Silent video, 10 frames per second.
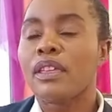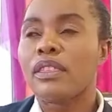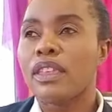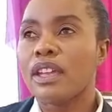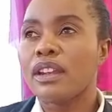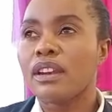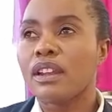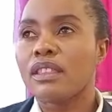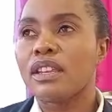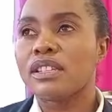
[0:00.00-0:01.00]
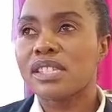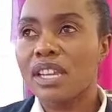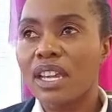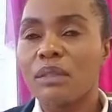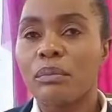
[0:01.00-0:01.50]
then the
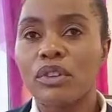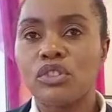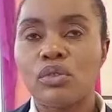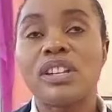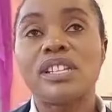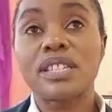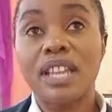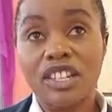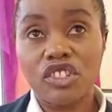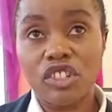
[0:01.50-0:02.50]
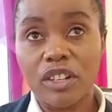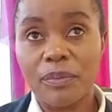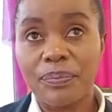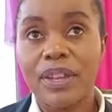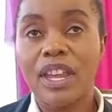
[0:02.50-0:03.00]
second module is sketching
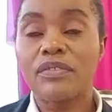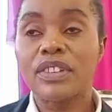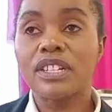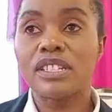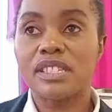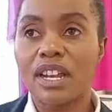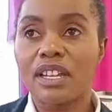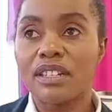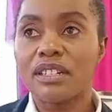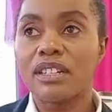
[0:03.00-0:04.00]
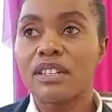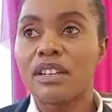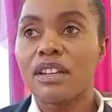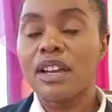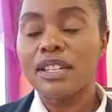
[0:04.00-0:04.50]
every design
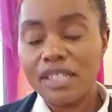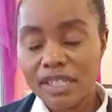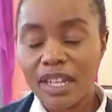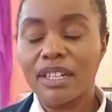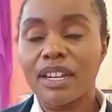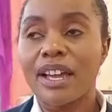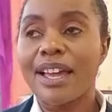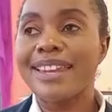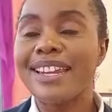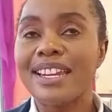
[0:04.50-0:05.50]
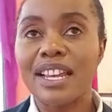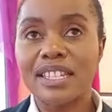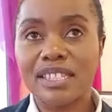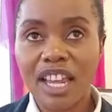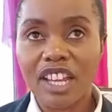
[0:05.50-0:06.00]
a designer need a
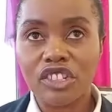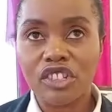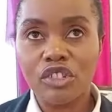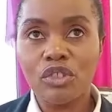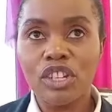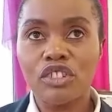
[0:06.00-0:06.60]
sketch you need